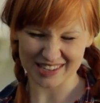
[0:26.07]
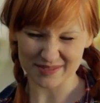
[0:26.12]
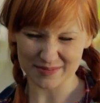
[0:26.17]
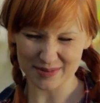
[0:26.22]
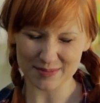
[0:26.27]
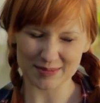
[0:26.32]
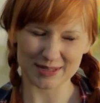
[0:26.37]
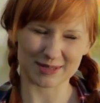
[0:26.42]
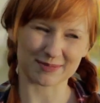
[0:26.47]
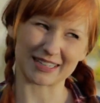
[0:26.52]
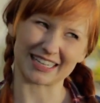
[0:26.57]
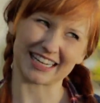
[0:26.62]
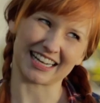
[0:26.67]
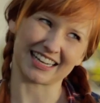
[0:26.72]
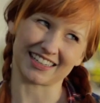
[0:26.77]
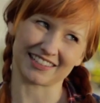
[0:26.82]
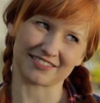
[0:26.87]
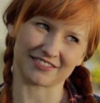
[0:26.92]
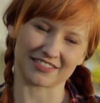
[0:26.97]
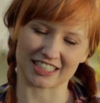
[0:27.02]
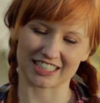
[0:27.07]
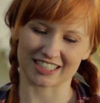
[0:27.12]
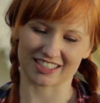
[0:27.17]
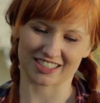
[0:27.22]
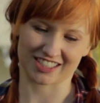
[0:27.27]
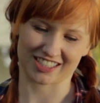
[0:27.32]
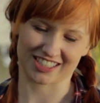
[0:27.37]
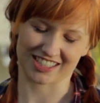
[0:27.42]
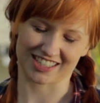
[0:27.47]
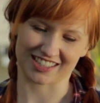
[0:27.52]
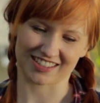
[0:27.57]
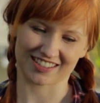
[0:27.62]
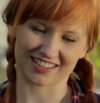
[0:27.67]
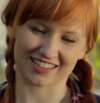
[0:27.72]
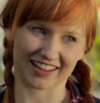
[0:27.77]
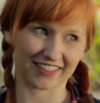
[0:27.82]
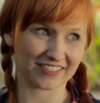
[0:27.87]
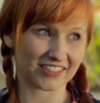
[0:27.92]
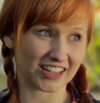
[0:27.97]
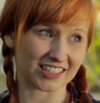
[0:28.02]
I promised my dad I'd finish,
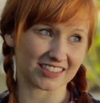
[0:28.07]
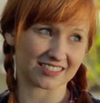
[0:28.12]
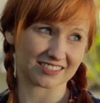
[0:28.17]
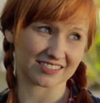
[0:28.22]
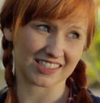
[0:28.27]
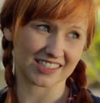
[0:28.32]
and I've got